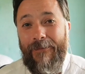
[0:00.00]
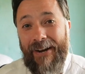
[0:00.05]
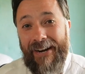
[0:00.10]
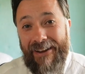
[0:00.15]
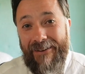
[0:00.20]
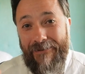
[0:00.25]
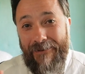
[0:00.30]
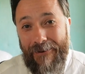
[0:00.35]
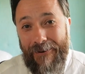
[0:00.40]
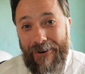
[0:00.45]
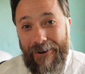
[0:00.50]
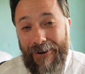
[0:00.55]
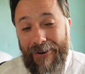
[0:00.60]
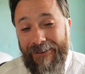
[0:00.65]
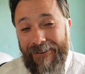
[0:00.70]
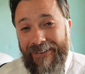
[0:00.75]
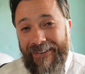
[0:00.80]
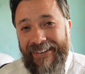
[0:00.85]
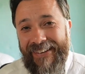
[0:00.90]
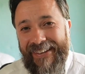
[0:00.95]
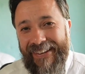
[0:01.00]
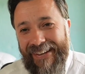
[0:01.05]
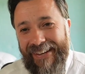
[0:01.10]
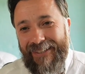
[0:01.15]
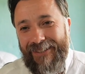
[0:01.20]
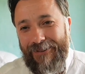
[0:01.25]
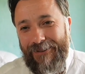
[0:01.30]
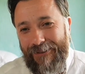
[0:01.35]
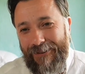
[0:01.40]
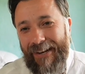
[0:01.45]
What I forgot
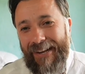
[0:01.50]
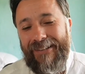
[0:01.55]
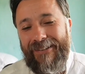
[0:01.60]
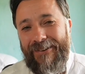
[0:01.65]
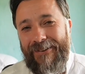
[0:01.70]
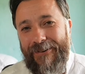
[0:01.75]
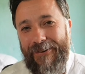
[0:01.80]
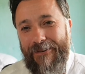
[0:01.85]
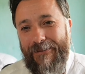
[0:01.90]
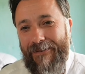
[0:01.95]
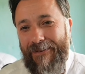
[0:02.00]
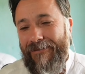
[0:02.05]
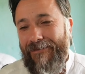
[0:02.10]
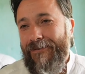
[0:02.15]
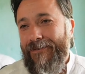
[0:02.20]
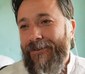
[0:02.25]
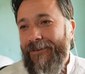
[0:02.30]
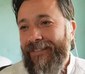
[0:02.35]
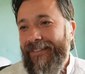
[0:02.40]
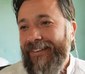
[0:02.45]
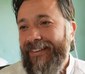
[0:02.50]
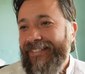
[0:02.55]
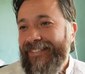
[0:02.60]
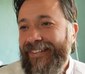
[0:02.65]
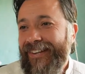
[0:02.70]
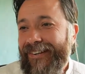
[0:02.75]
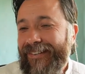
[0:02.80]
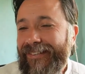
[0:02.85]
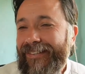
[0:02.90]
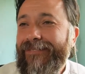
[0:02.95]
is to let you know before
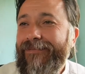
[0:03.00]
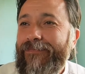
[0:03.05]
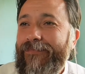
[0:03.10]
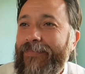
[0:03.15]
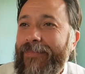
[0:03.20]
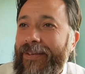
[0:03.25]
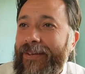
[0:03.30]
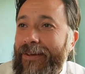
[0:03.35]
starting.